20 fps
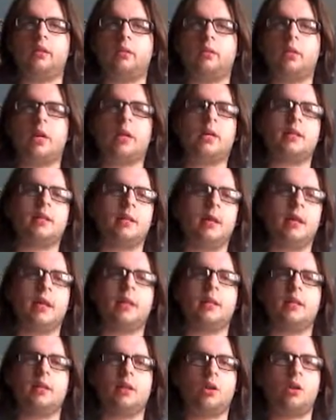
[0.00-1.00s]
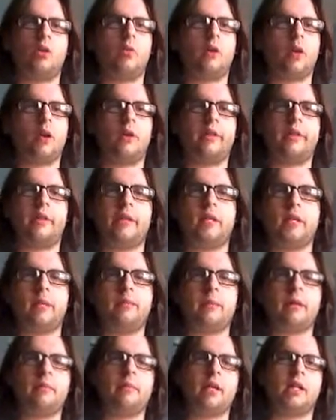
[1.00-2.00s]
Whereas Light, went off the
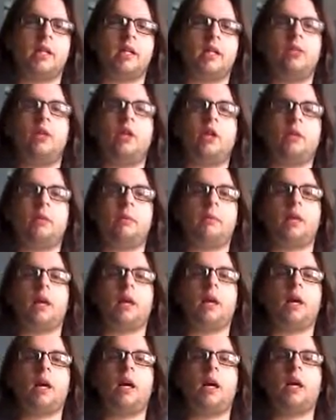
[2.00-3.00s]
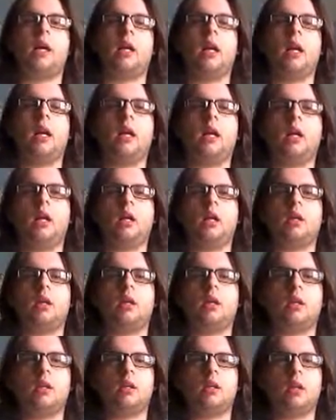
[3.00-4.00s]
deep end because he wanted to be a god.
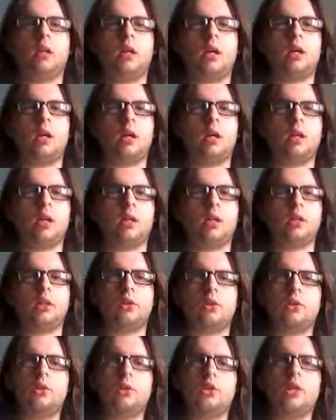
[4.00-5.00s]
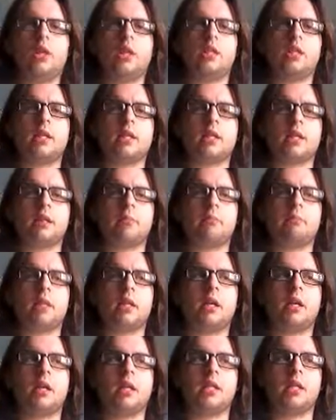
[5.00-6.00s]
Lelouch does it
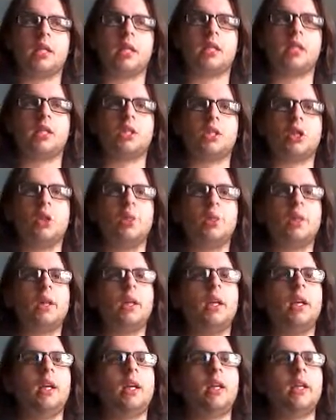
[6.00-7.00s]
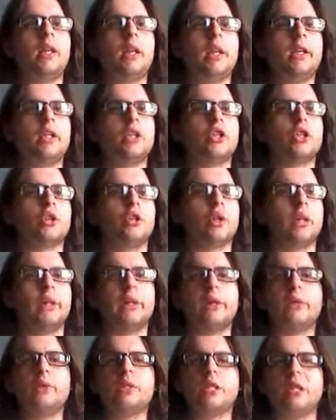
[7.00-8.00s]
because he's slowly and surely
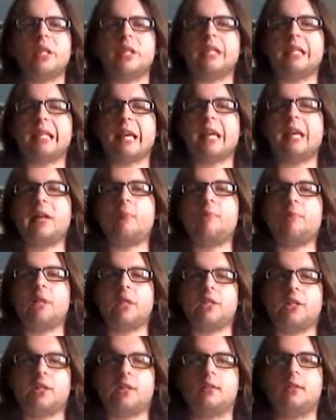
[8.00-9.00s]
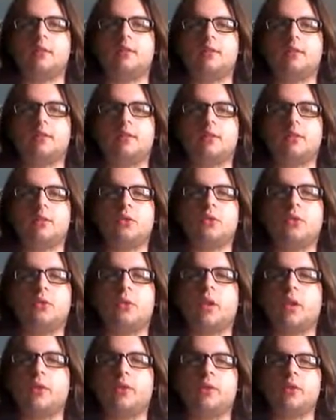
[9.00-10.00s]
losing his inhibitions
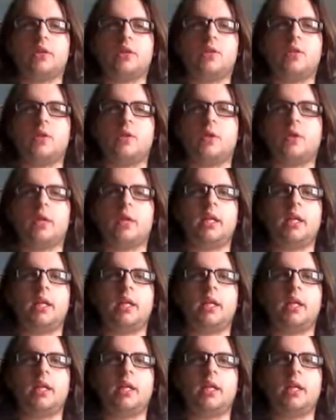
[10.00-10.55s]
throughout this war.